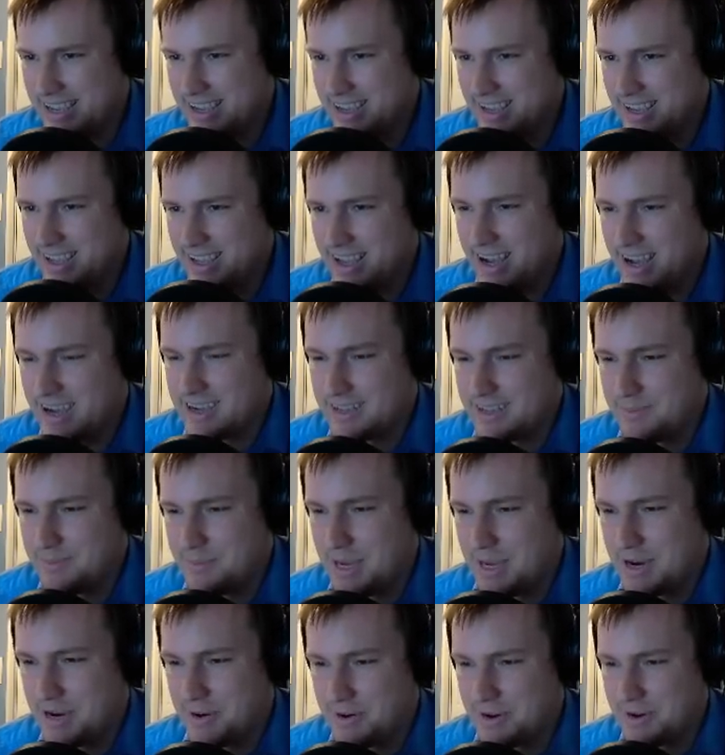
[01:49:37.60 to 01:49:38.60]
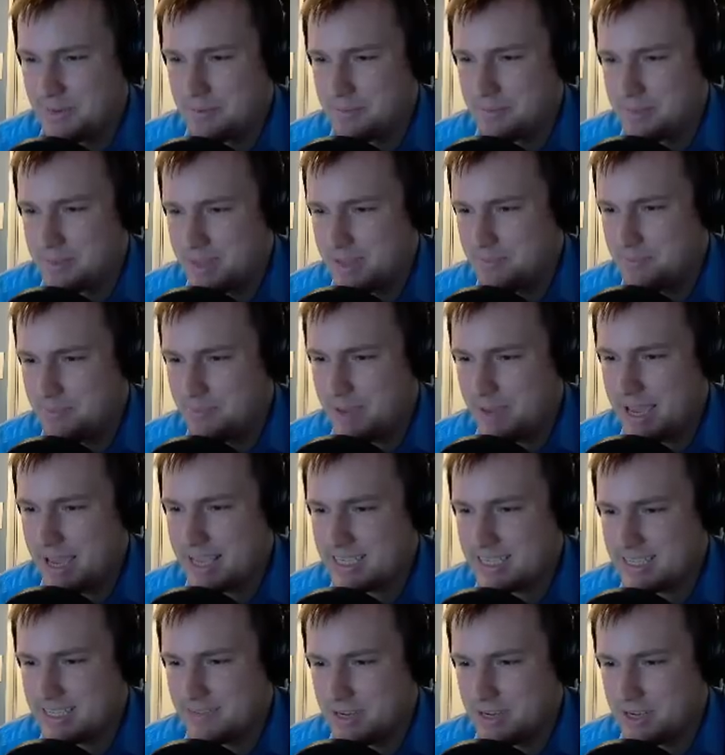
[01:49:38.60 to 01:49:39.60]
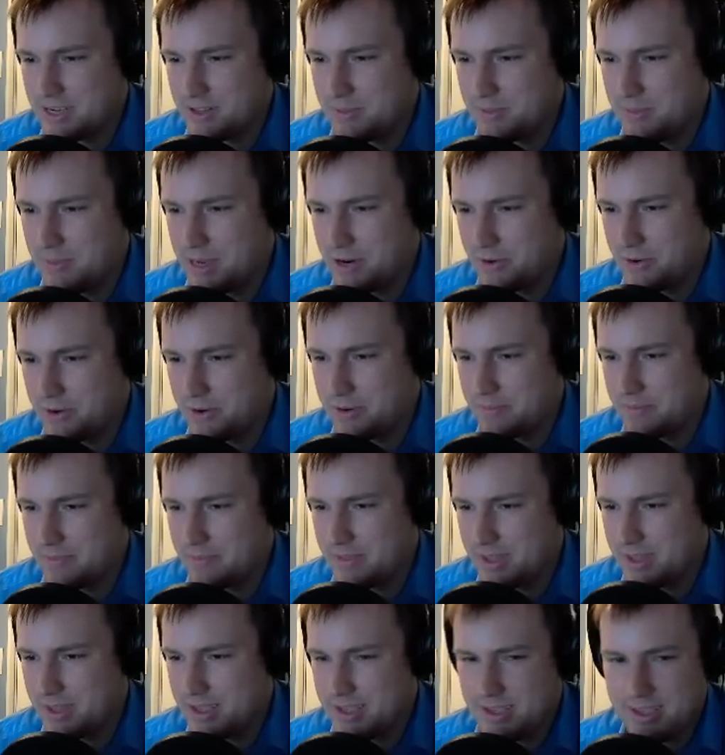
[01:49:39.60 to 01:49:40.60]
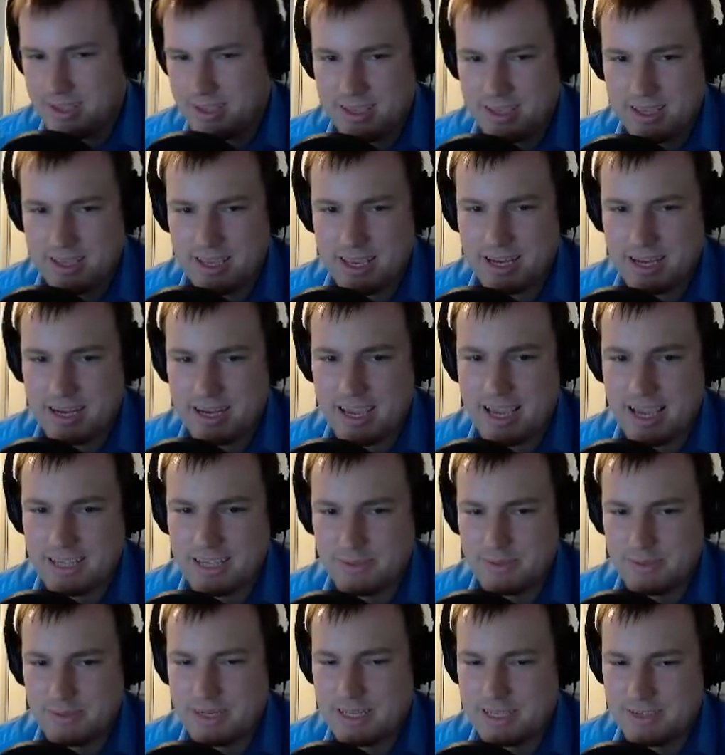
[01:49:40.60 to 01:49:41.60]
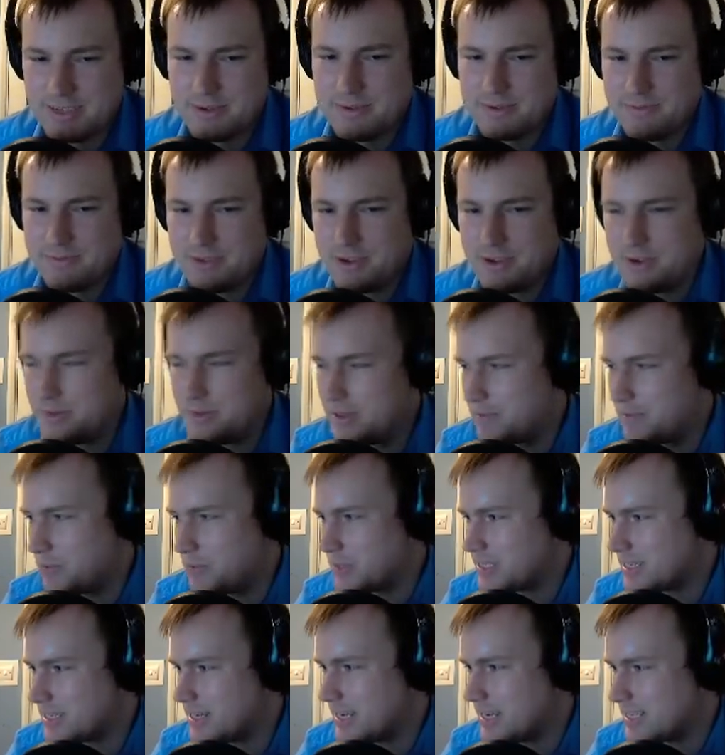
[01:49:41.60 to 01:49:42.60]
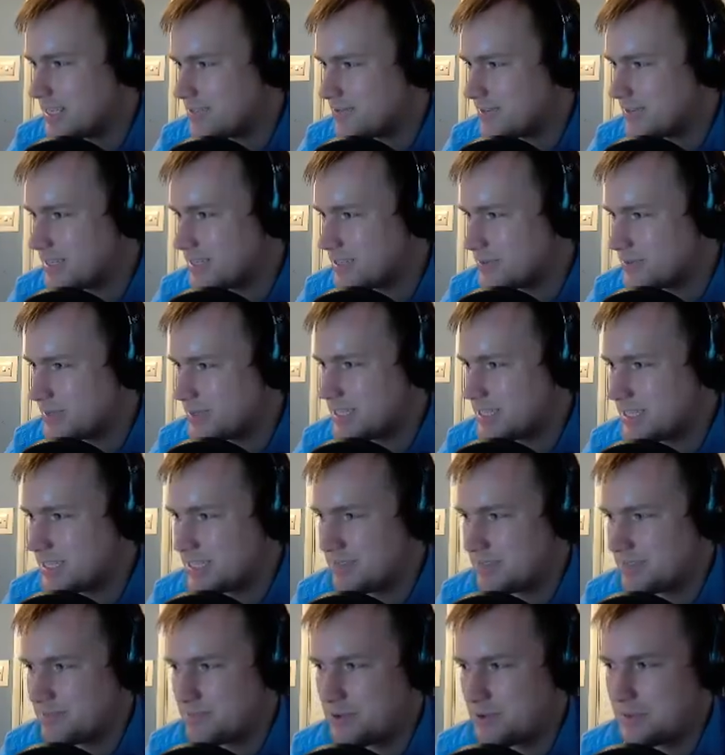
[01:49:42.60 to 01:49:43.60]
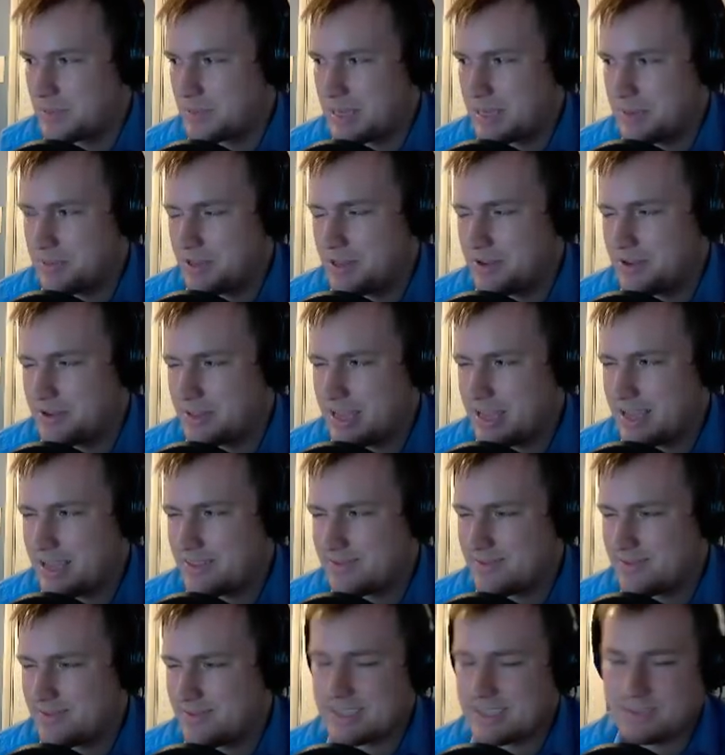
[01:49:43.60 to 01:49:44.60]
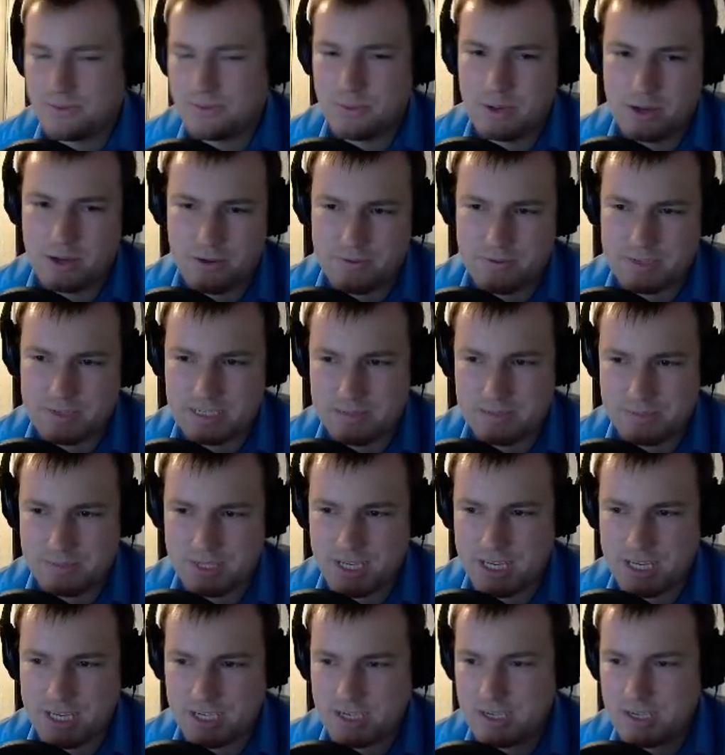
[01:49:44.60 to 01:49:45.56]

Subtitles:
Uggle Buggerum, the best of Uggle Buggerum. And yes, we did do a few Neverwinter Nights things, which I should probably upload that as a one-off at some stage.